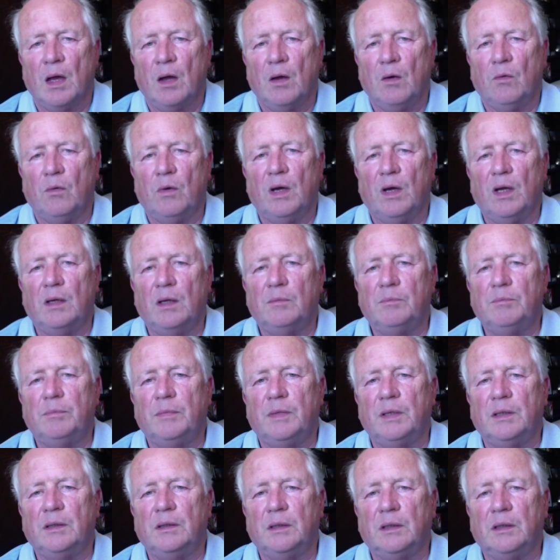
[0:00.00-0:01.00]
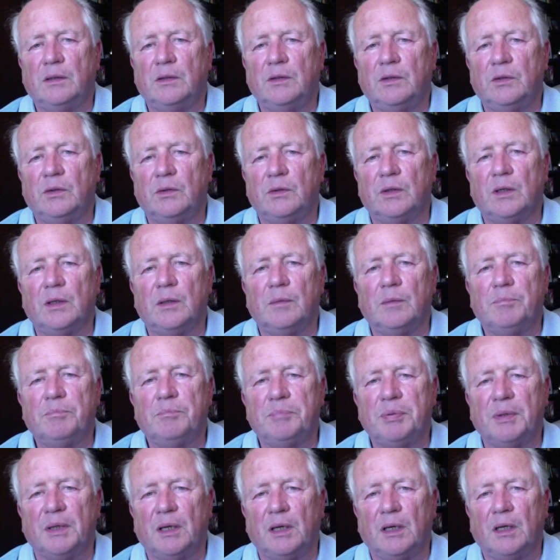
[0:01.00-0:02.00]
Well, in Europe,
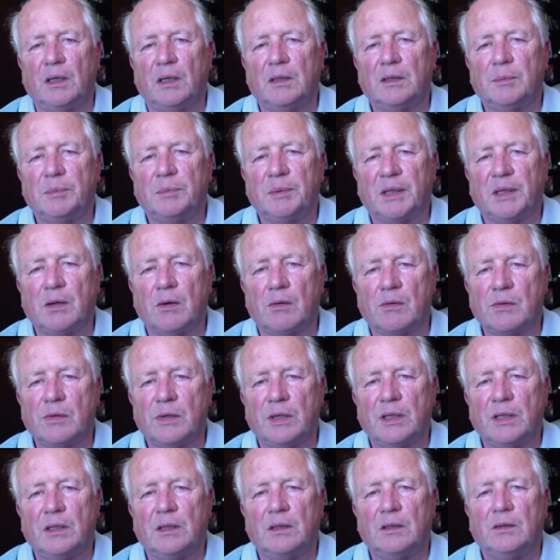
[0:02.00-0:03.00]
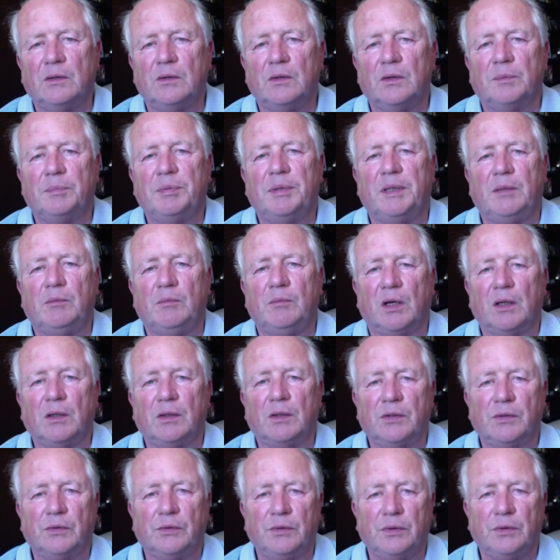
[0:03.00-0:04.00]
to be concrete, in the European
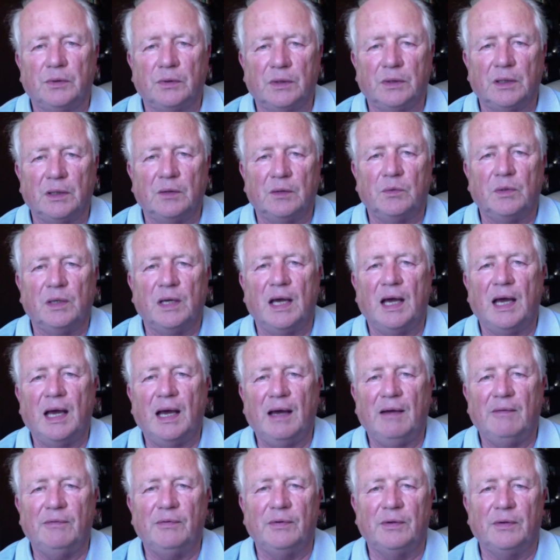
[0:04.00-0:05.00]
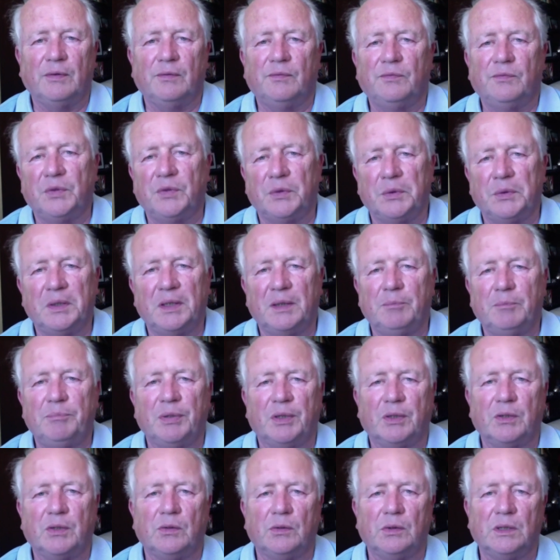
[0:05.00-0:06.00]
Monetary Union, we have a very
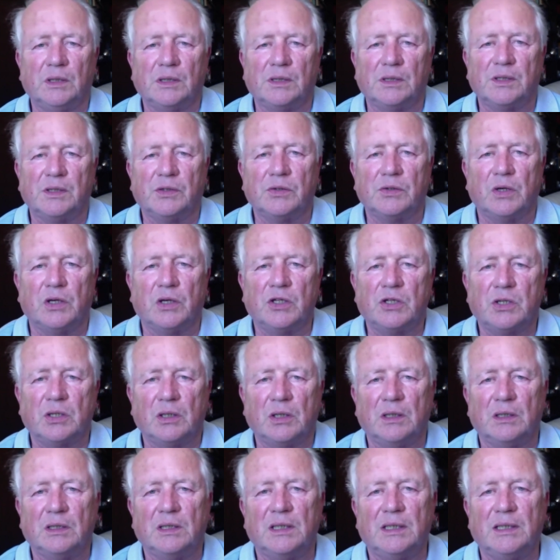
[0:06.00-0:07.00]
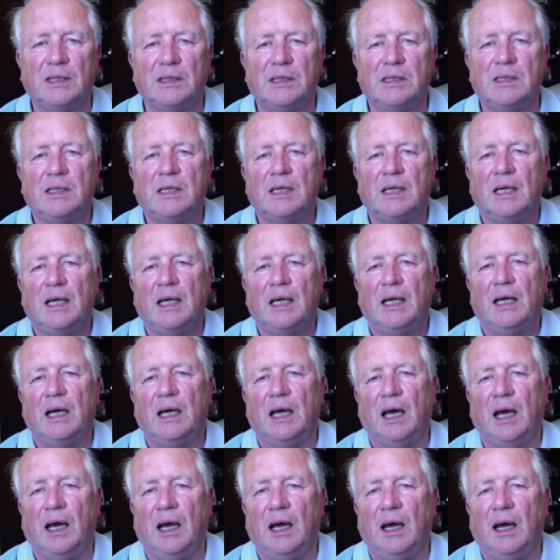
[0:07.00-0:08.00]
peculiar situation indeed,
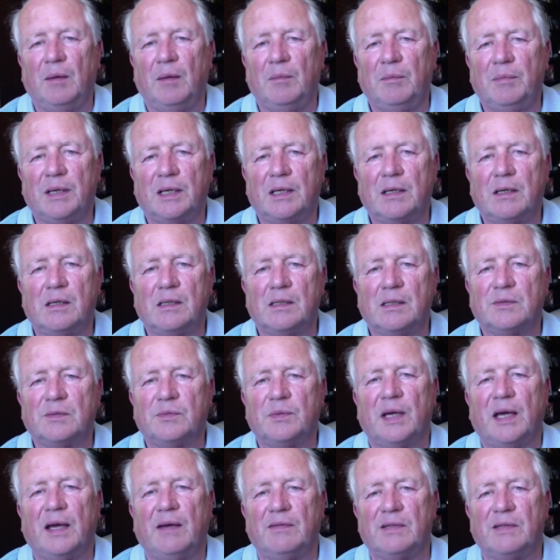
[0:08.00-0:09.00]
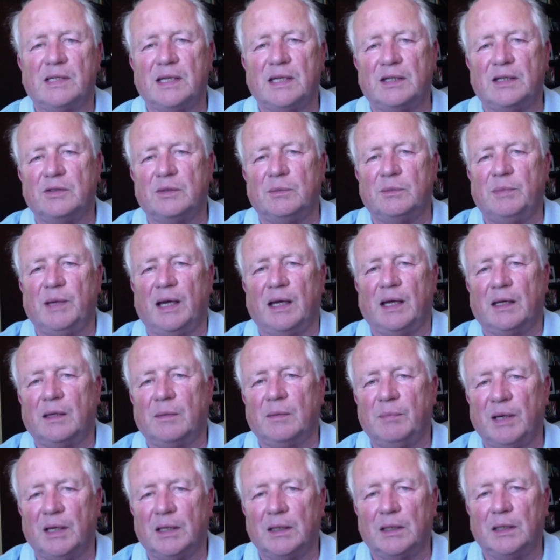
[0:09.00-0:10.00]
because we have a central bank,
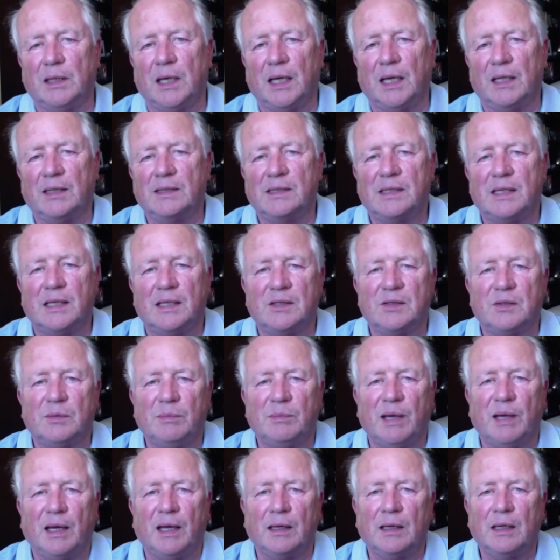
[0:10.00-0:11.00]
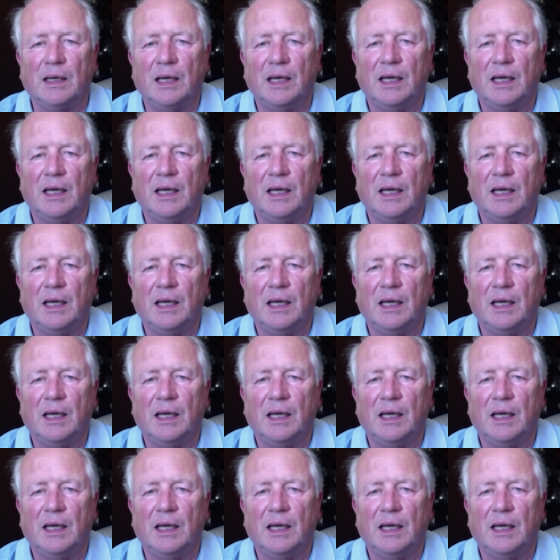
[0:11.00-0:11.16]
but that central bank